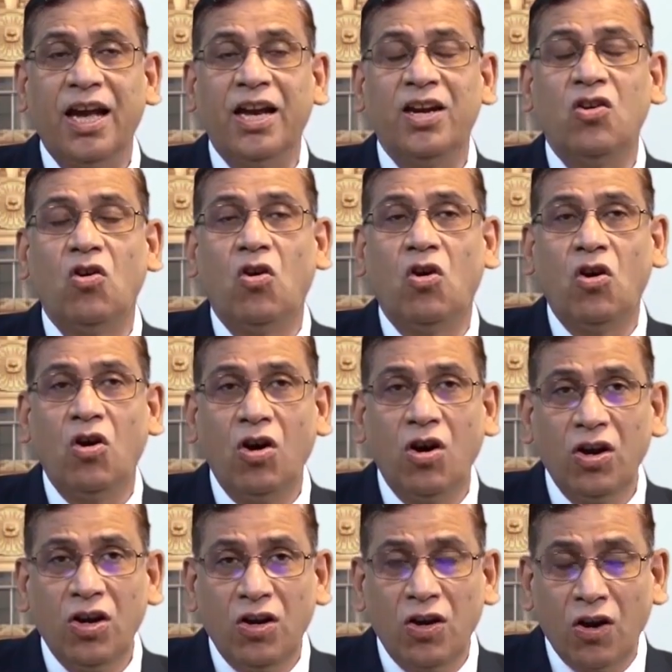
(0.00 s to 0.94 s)
and
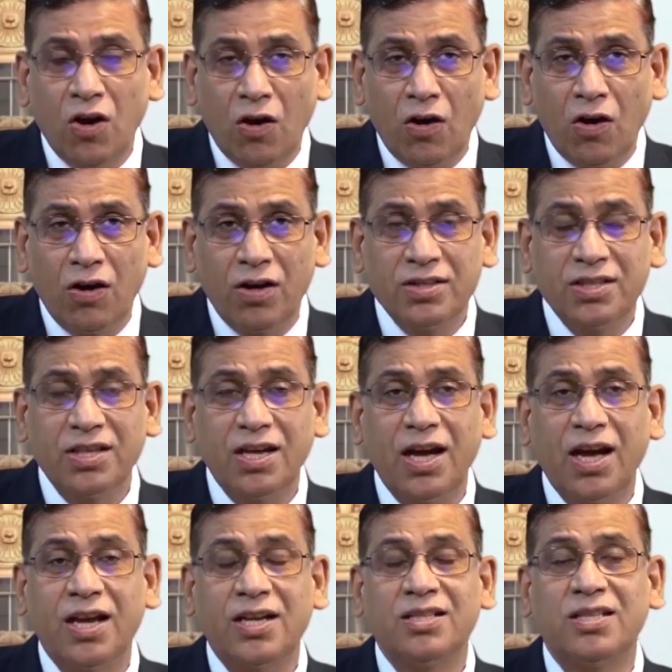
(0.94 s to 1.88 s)
all laws
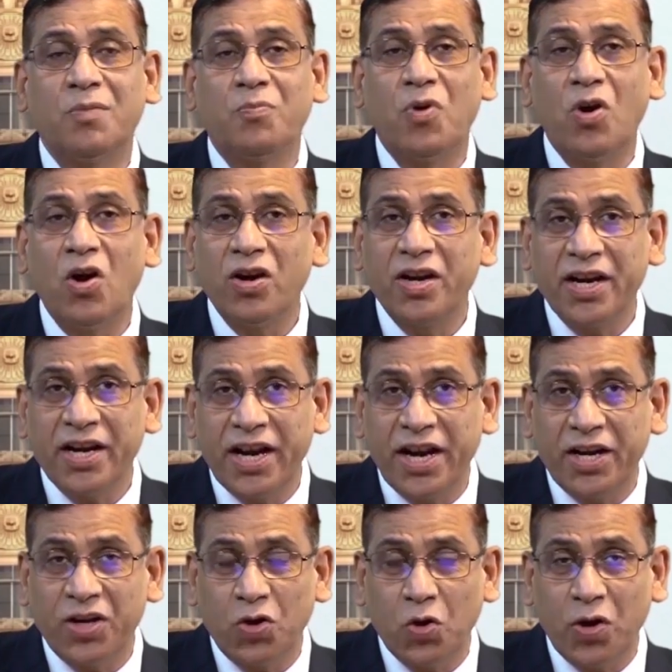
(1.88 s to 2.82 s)
are
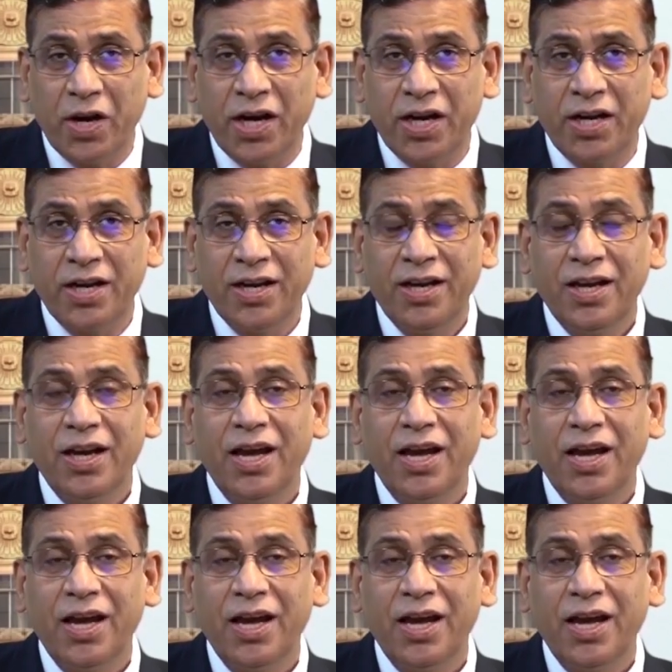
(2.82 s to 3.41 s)
subordinate to it